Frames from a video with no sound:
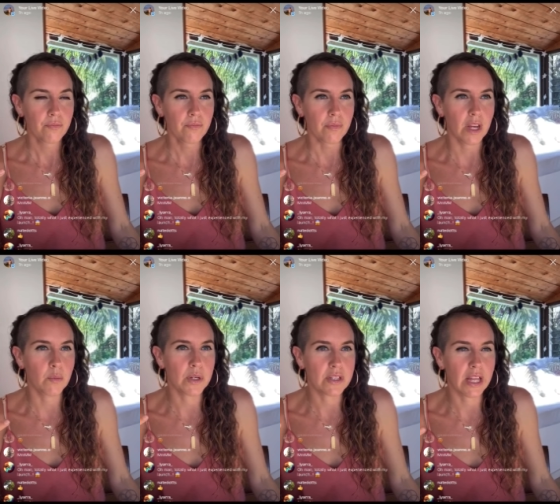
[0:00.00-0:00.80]
it
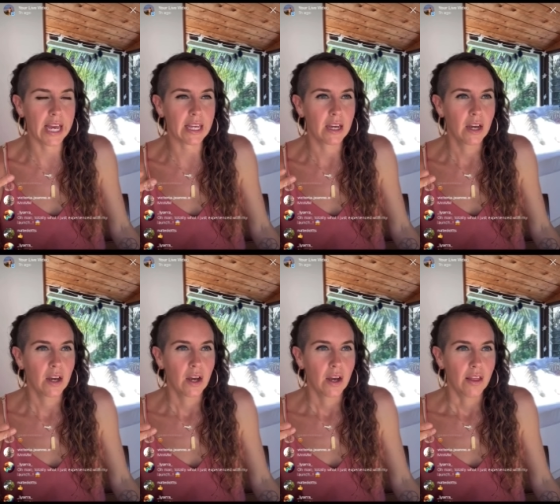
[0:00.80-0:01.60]
was like
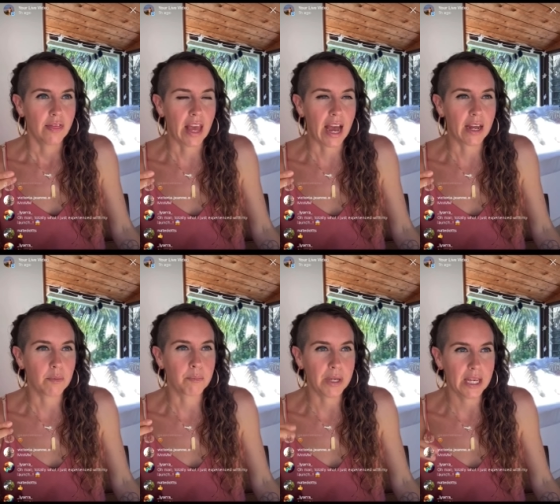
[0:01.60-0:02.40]
that
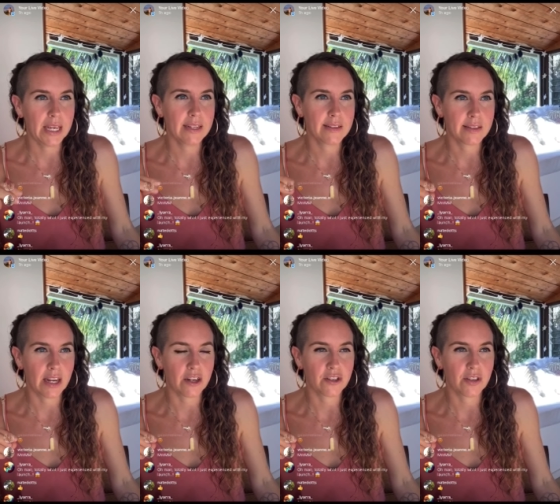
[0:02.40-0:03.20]
being in
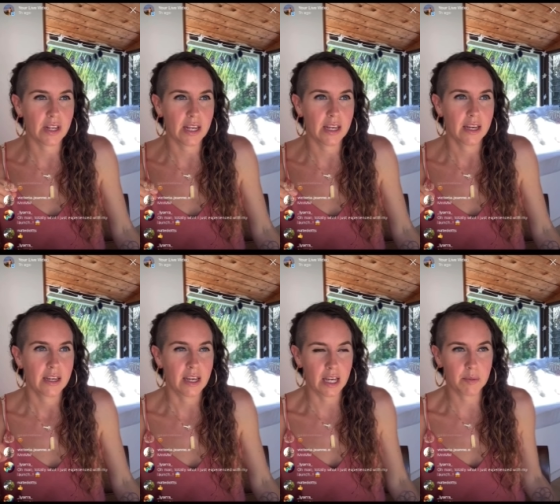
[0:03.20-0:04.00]
scarcity
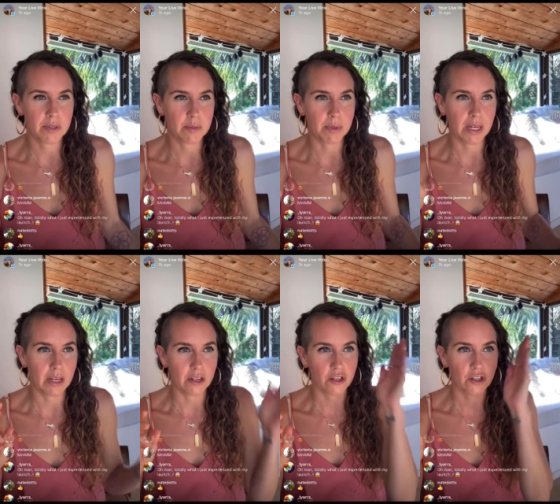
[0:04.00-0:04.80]
keeps me
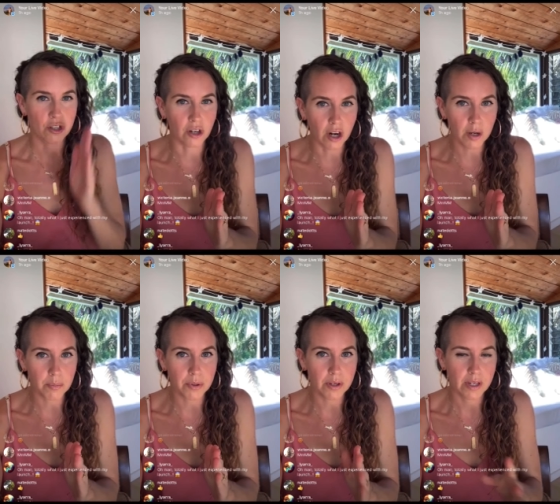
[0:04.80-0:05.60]
sharp,
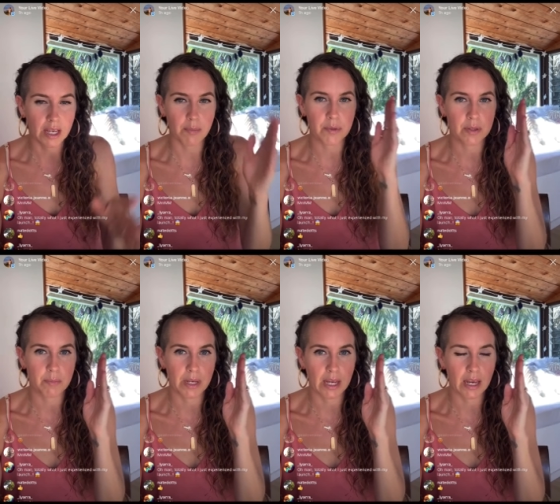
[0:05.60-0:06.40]
keeps
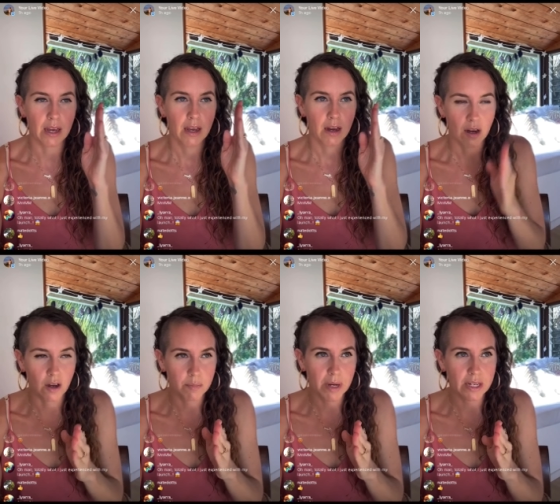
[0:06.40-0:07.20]
me on
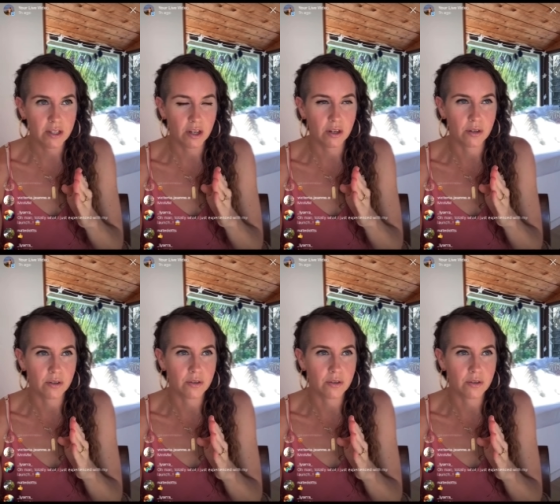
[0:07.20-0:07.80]
my toes,